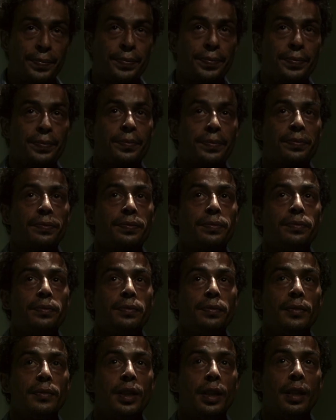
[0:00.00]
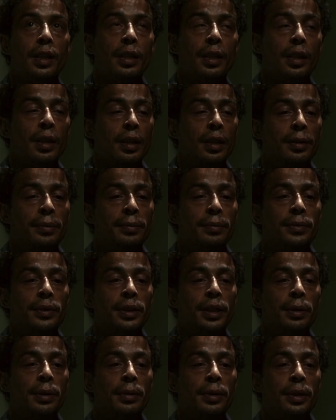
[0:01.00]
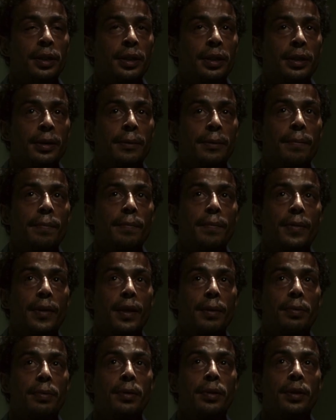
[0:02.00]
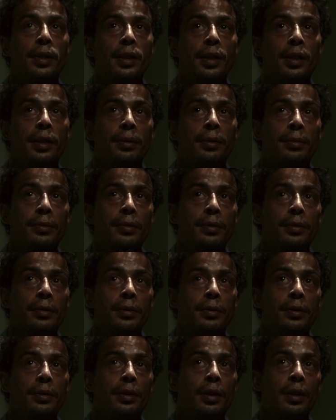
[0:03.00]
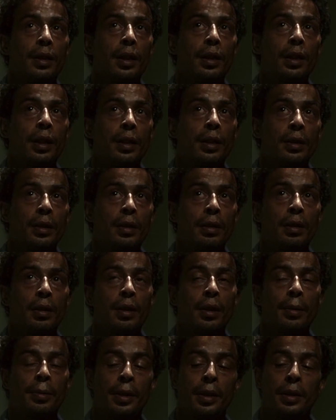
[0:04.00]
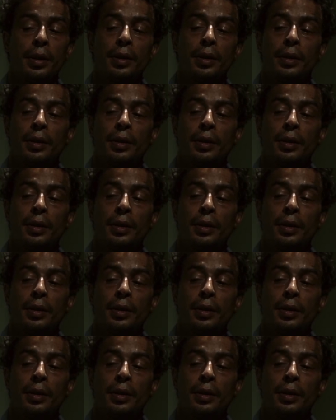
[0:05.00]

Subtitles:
when it came to dogs, and that is why he killed George's dog.